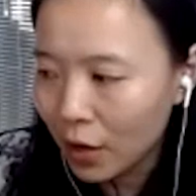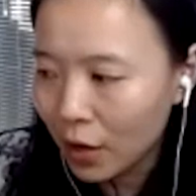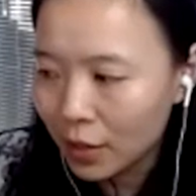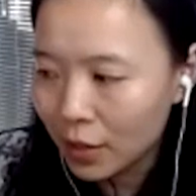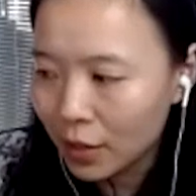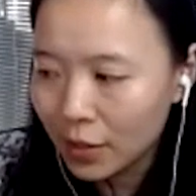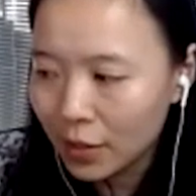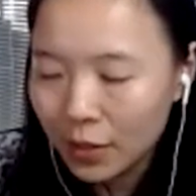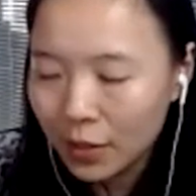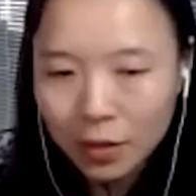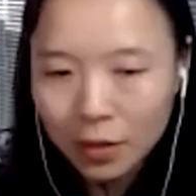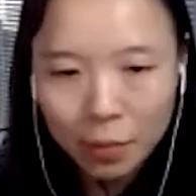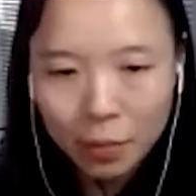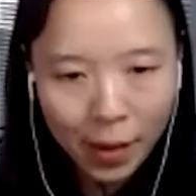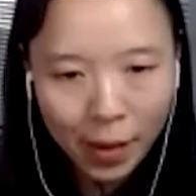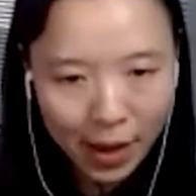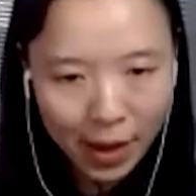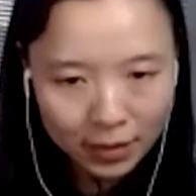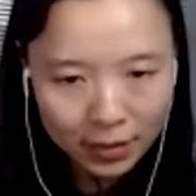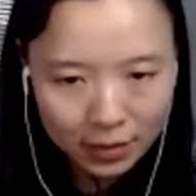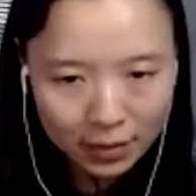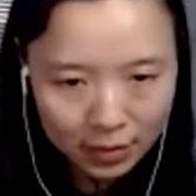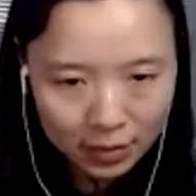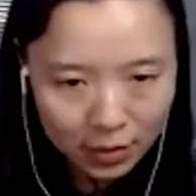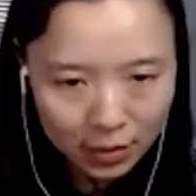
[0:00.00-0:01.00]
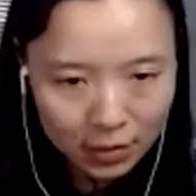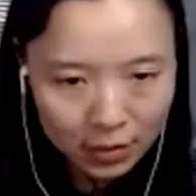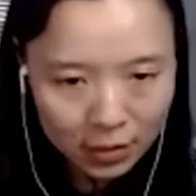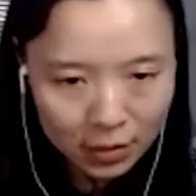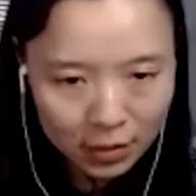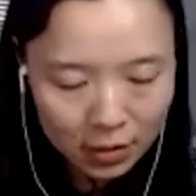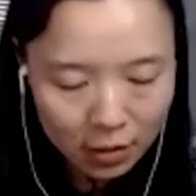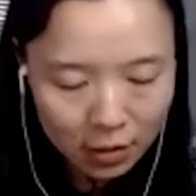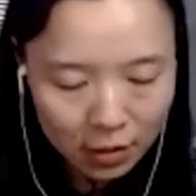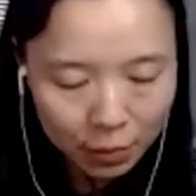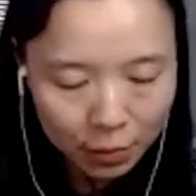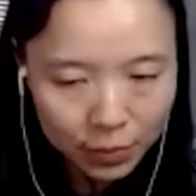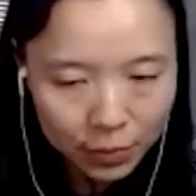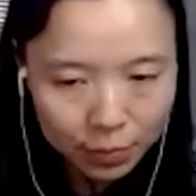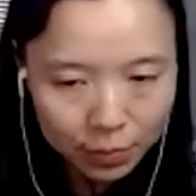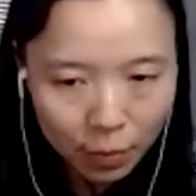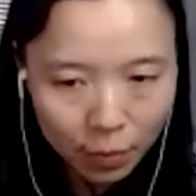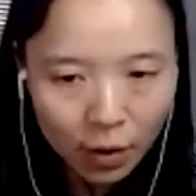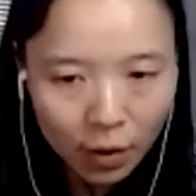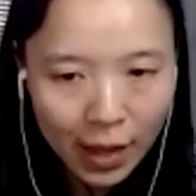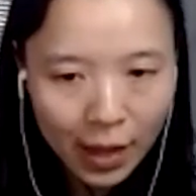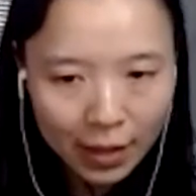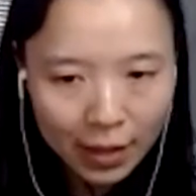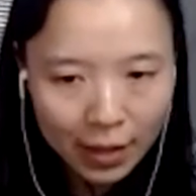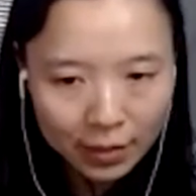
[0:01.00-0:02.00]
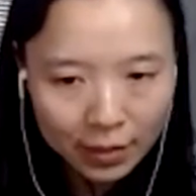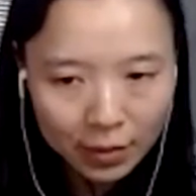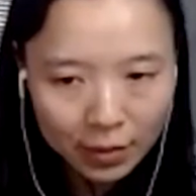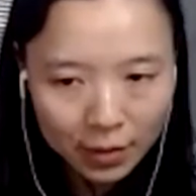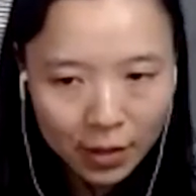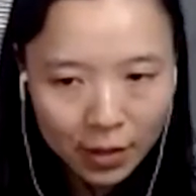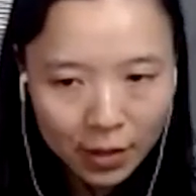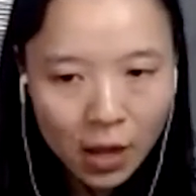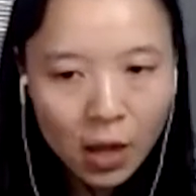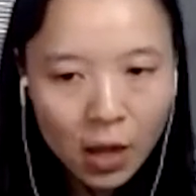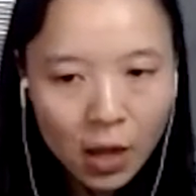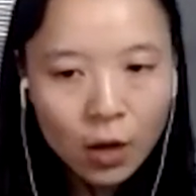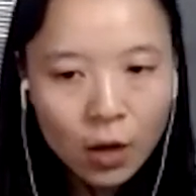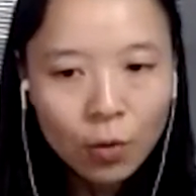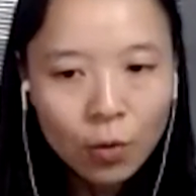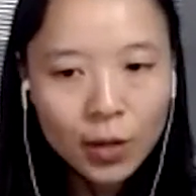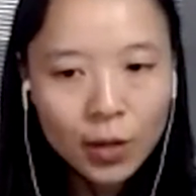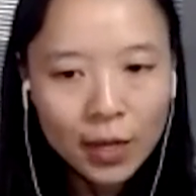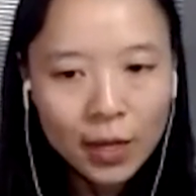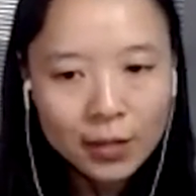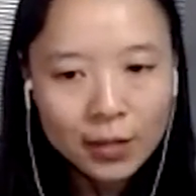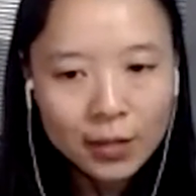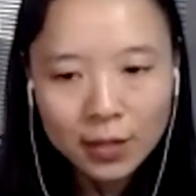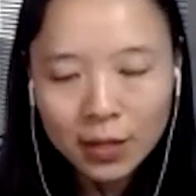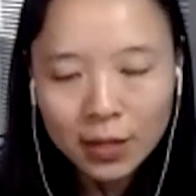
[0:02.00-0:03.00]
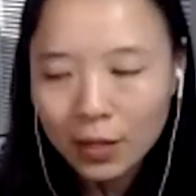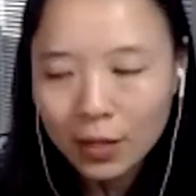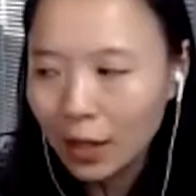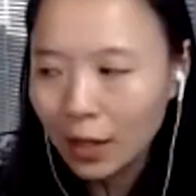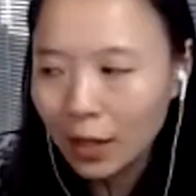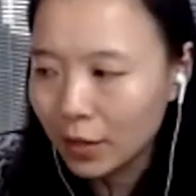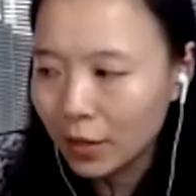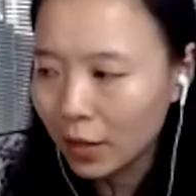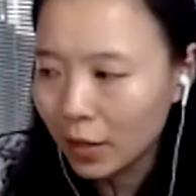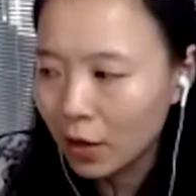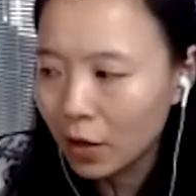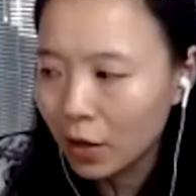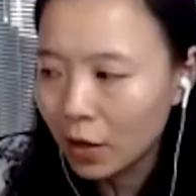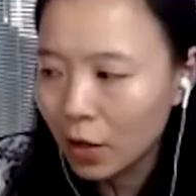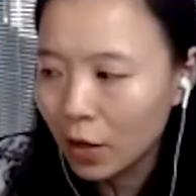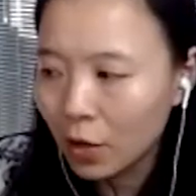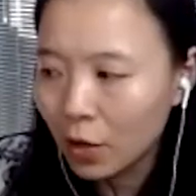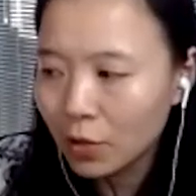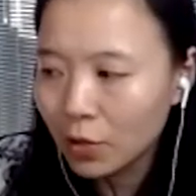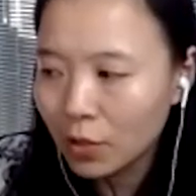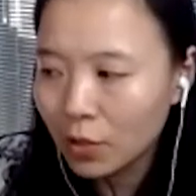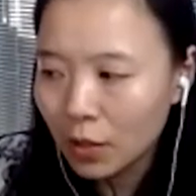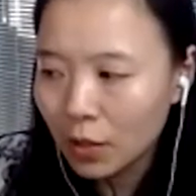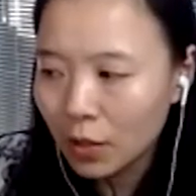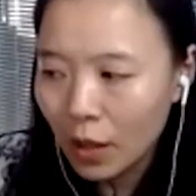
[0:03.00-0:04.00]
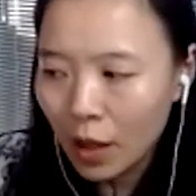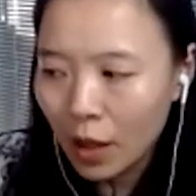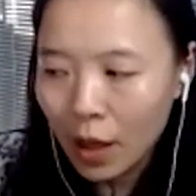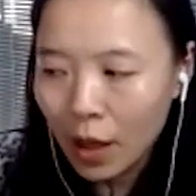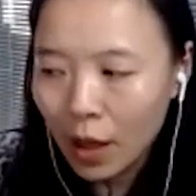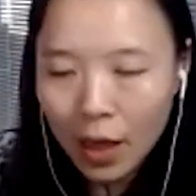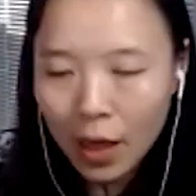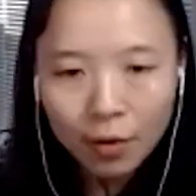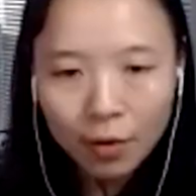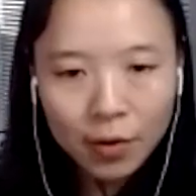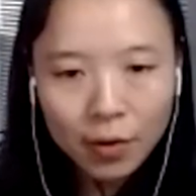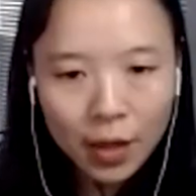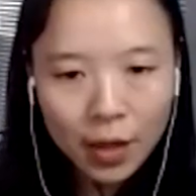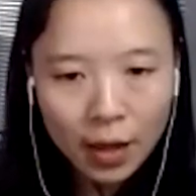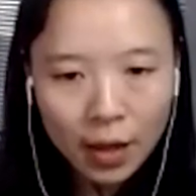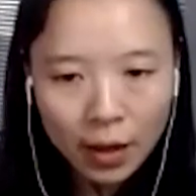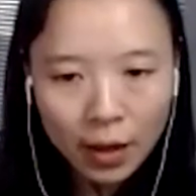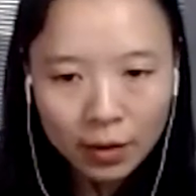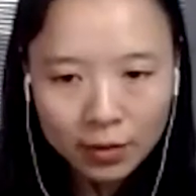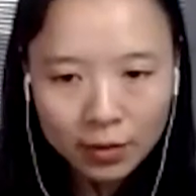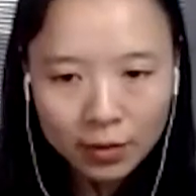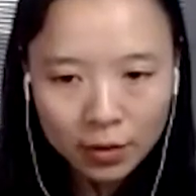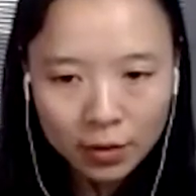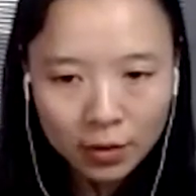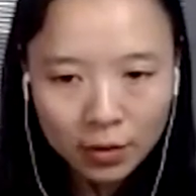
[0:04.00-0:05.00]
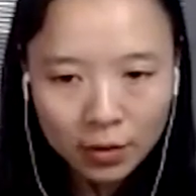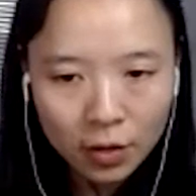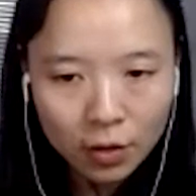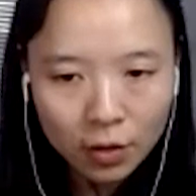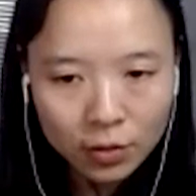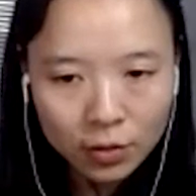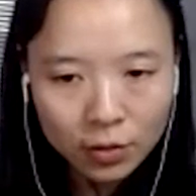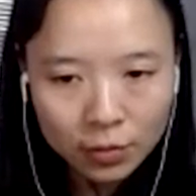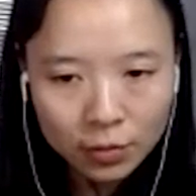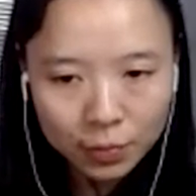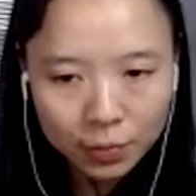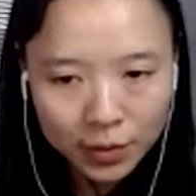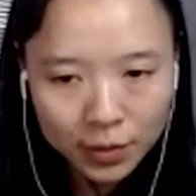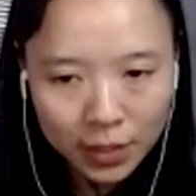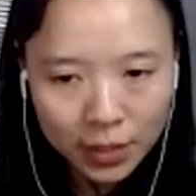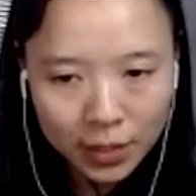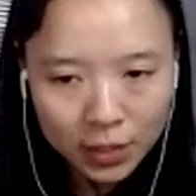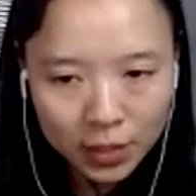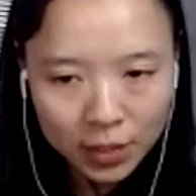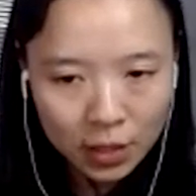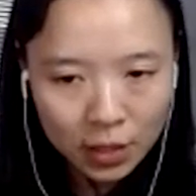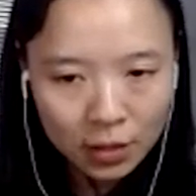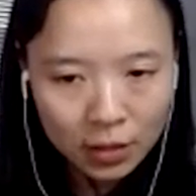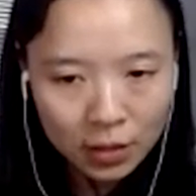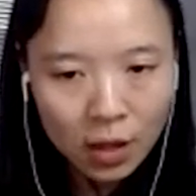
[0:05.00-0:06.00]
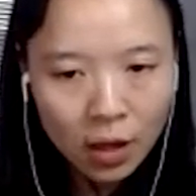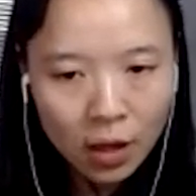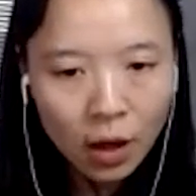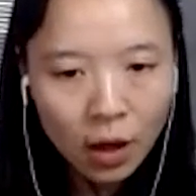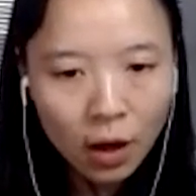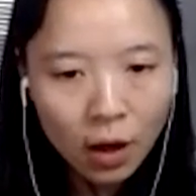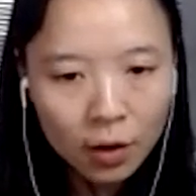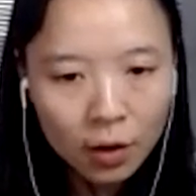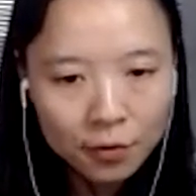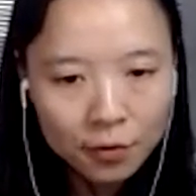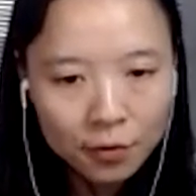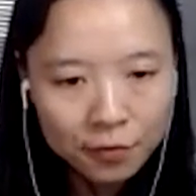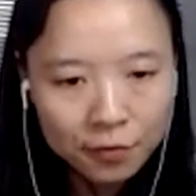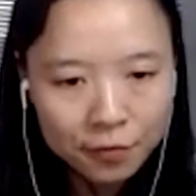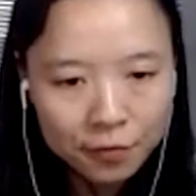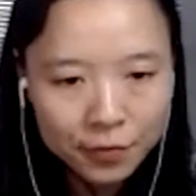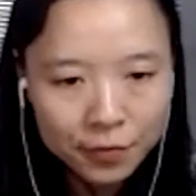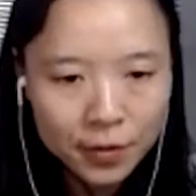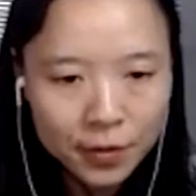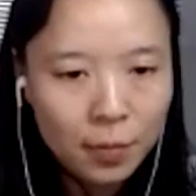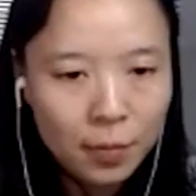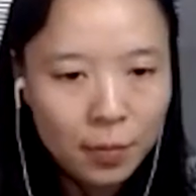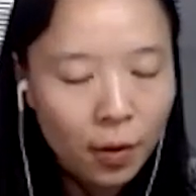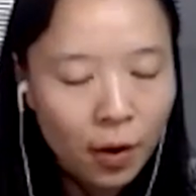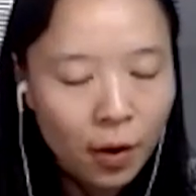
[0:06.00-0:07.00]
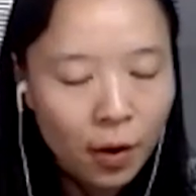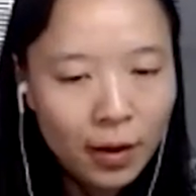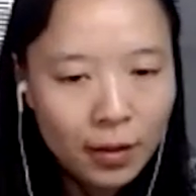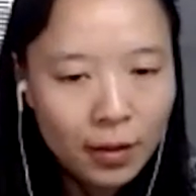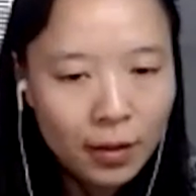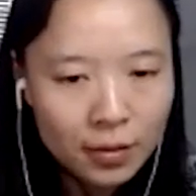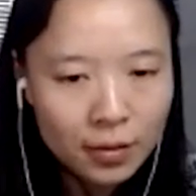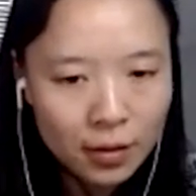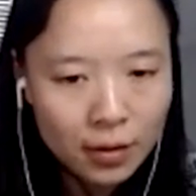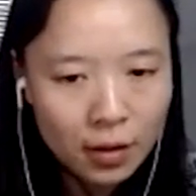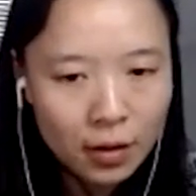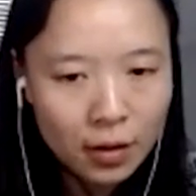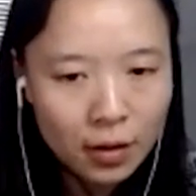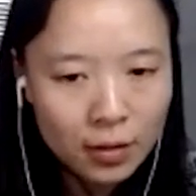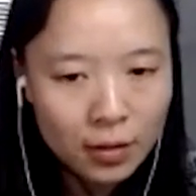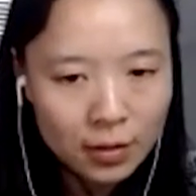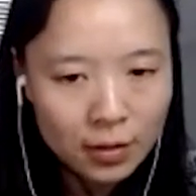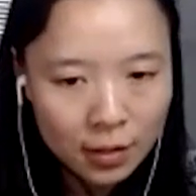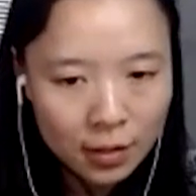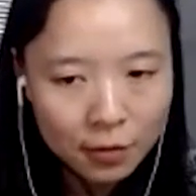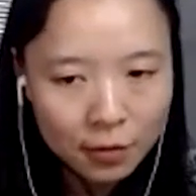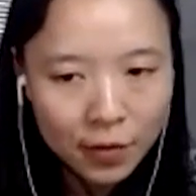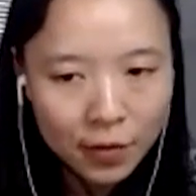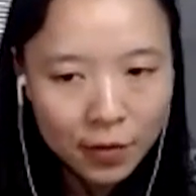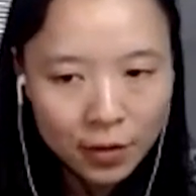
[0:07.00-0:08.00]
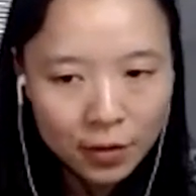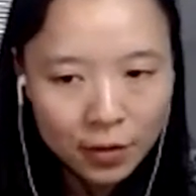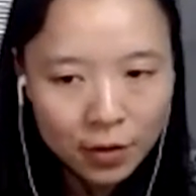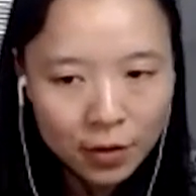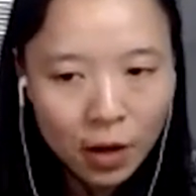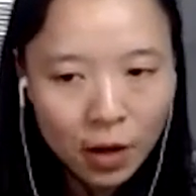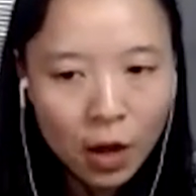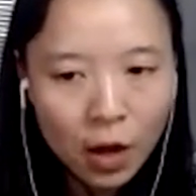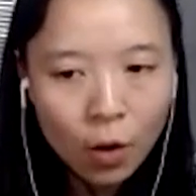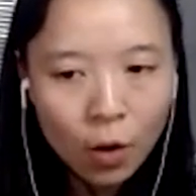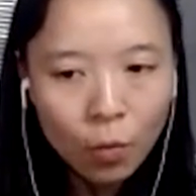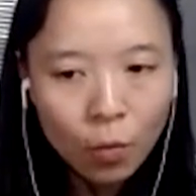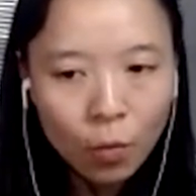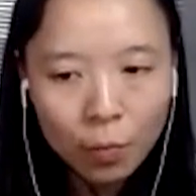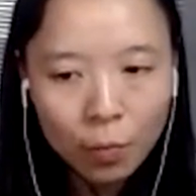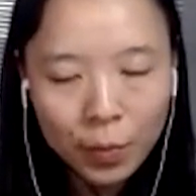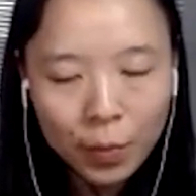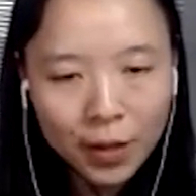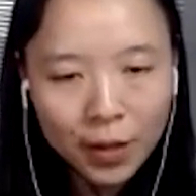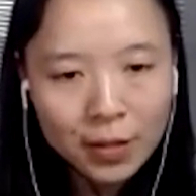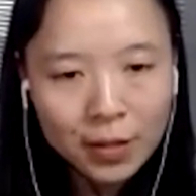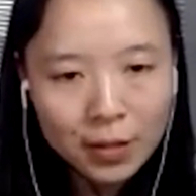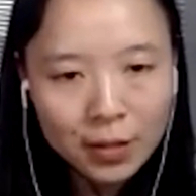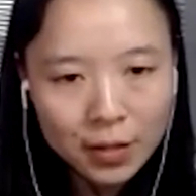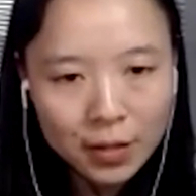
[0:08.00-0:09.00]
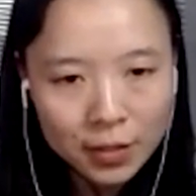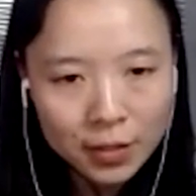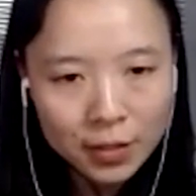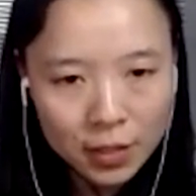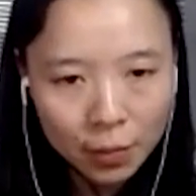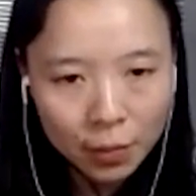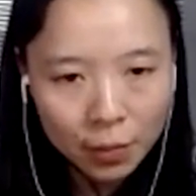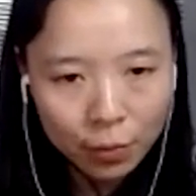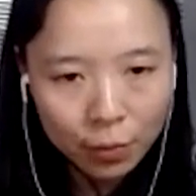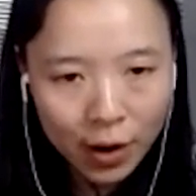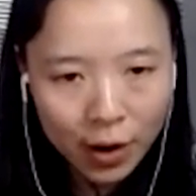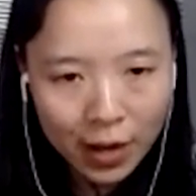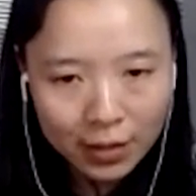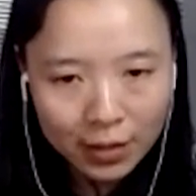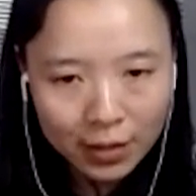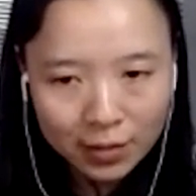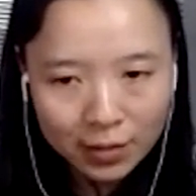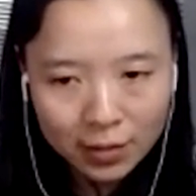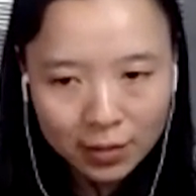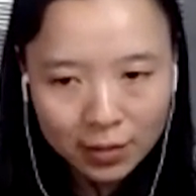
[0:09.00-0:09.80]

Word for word: this is the basket, this is the ball handler. We can see that the close area, the close position of the ball, the, the defender will basically suppress